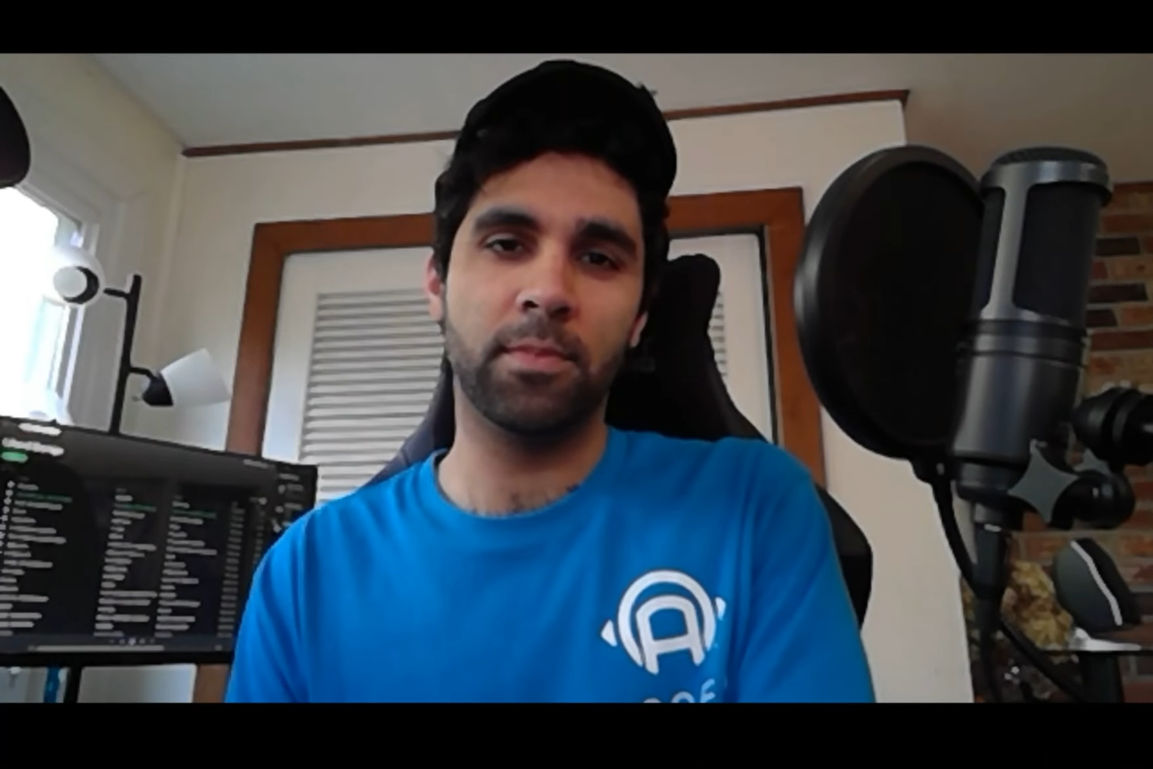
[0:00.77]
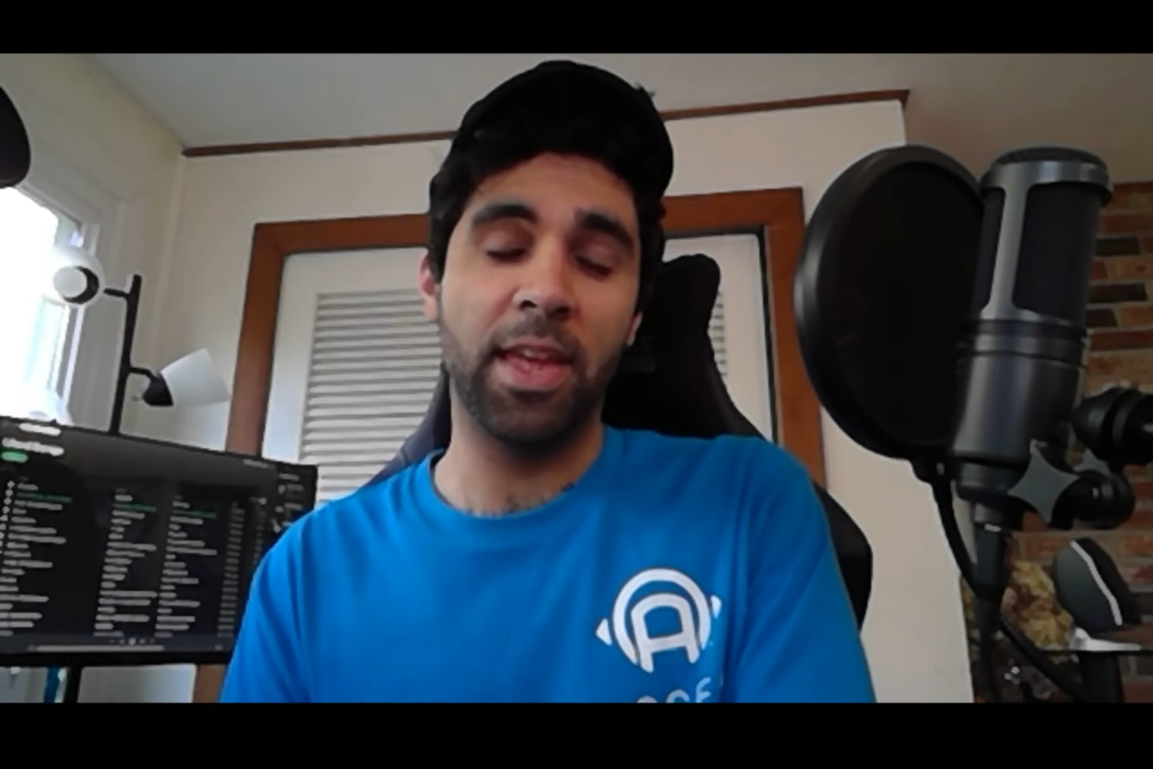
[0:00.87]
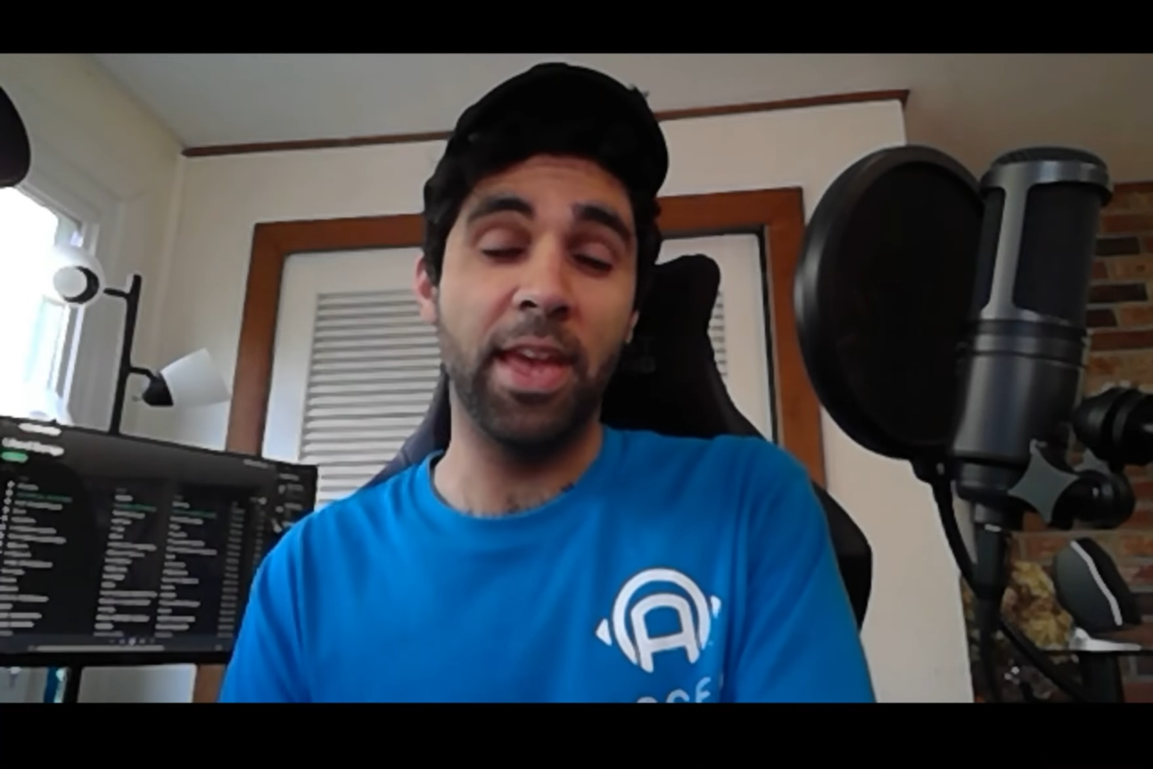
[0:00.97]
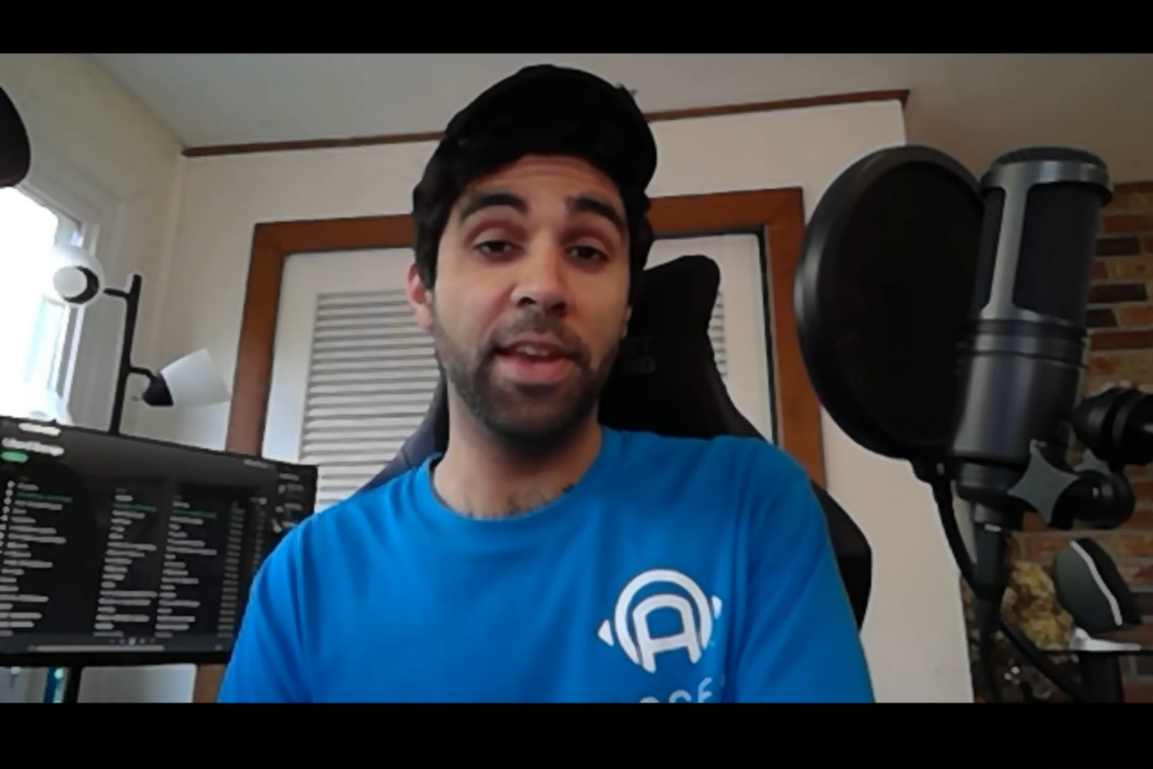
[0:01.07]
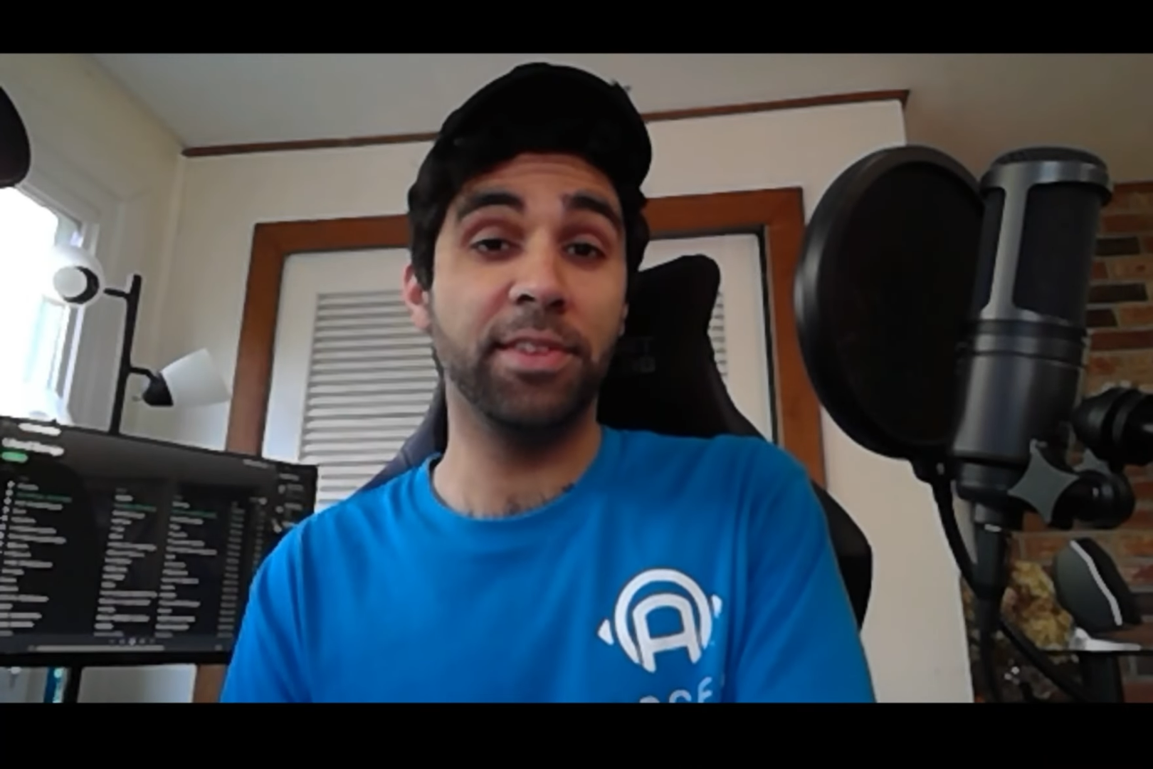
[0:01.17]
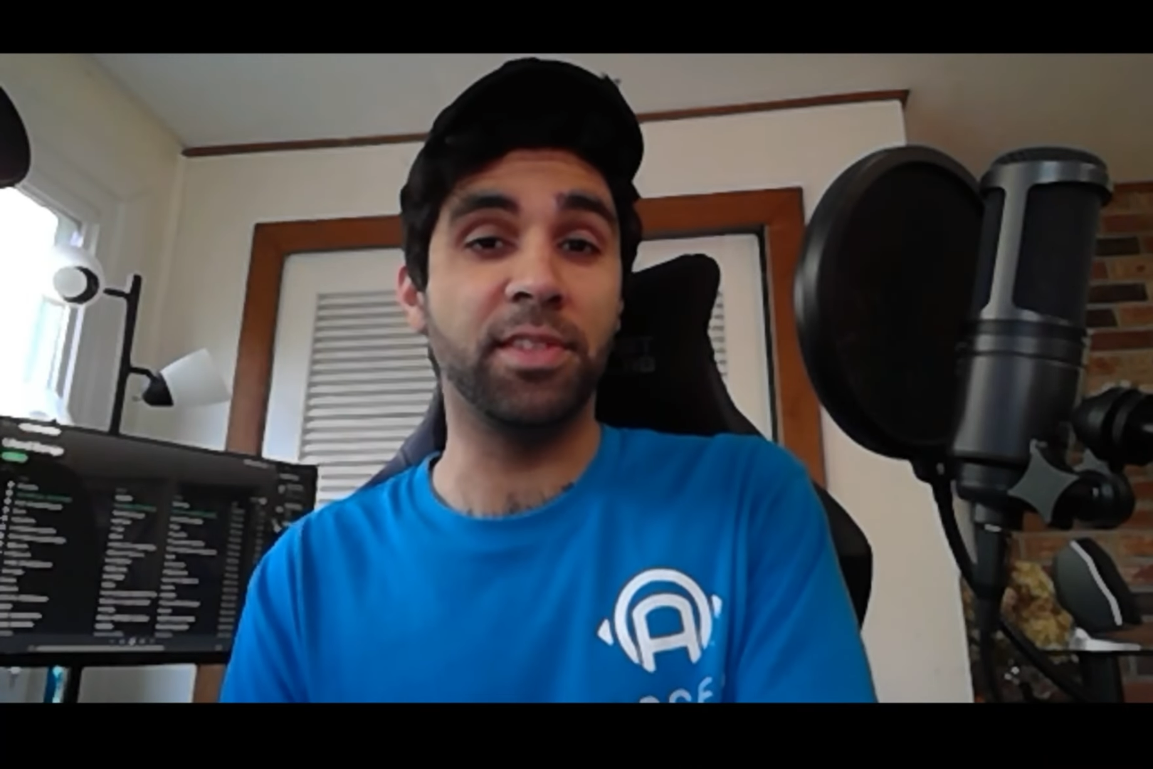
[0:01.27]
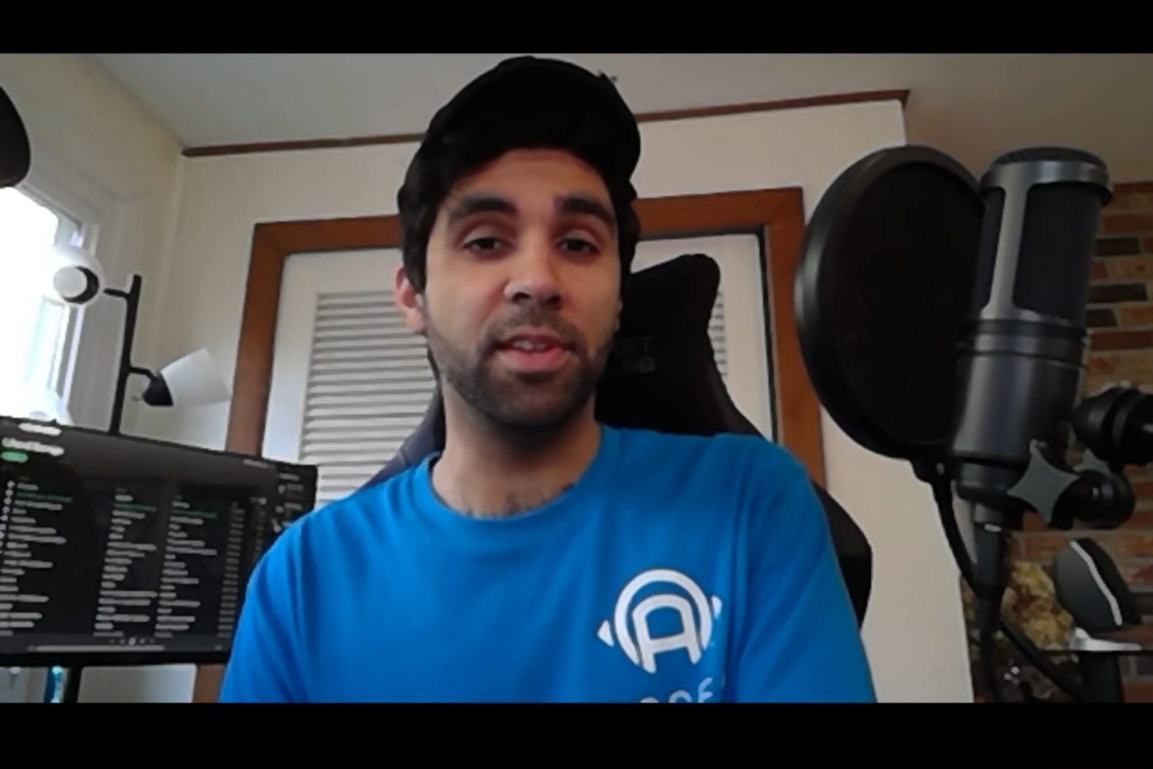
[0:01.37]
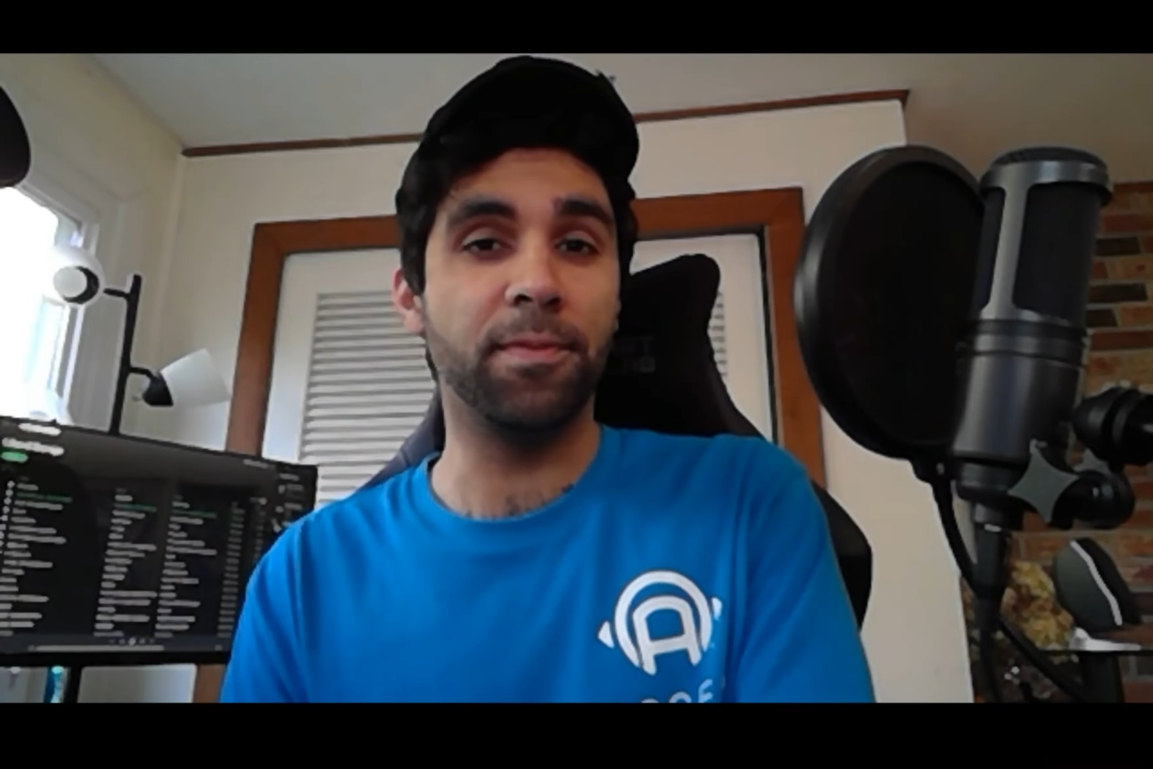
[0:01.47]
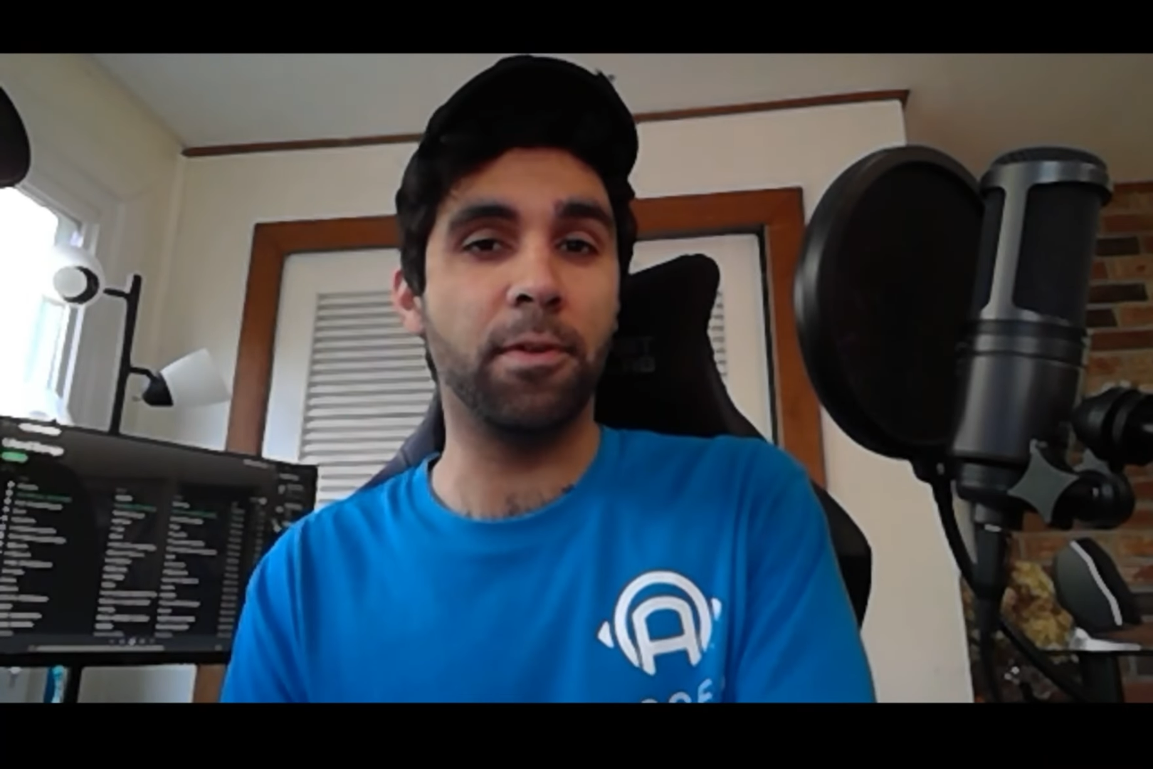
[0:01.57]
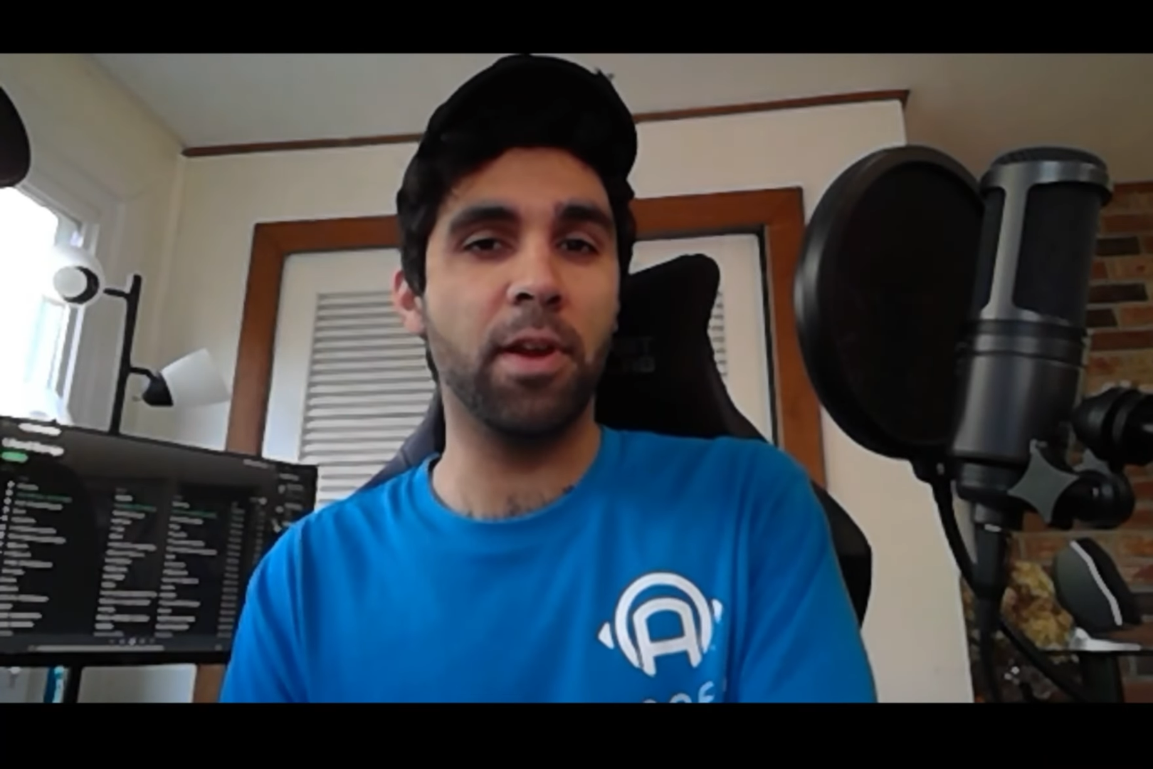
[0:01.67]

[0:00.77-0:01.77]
Hey C4,